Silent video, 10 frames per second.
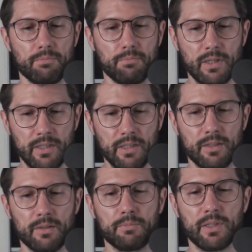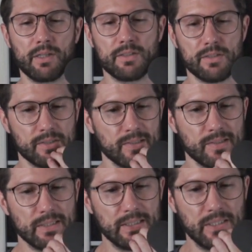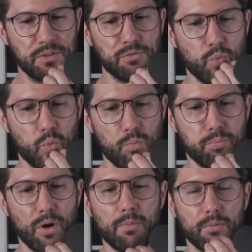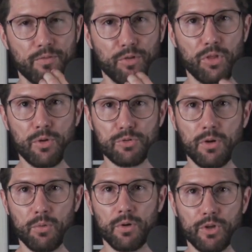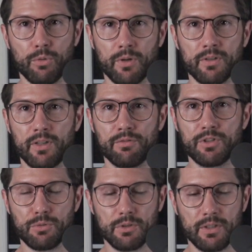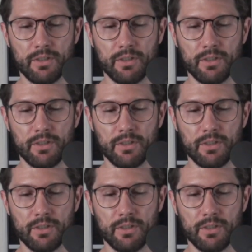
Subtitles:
Again, because of probably for the most part what Kubrick did visually.